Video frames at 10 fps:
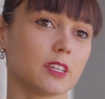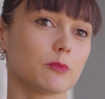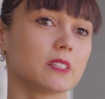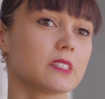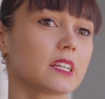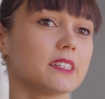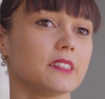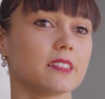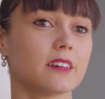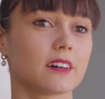They basically
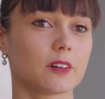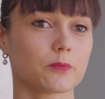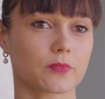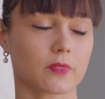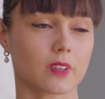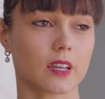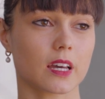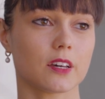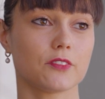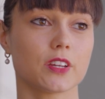did
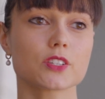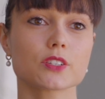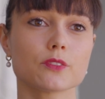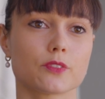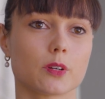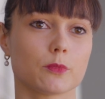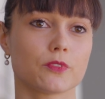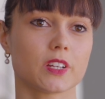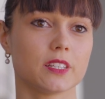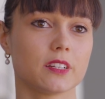a version from
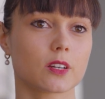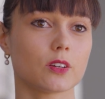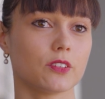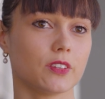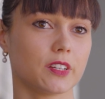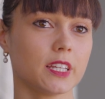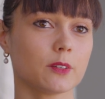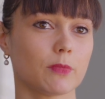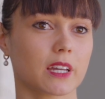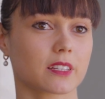Federico
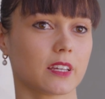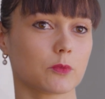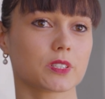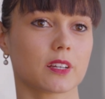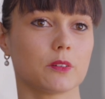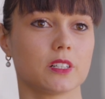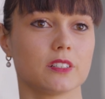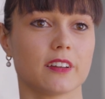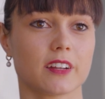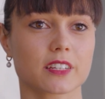Olivieri, back then was
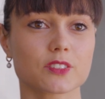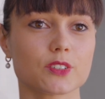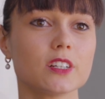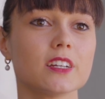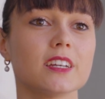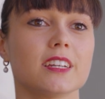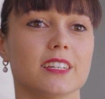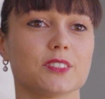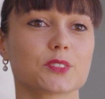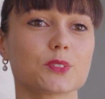our director
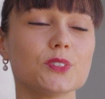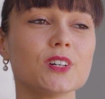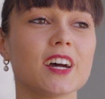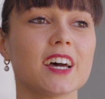in the school,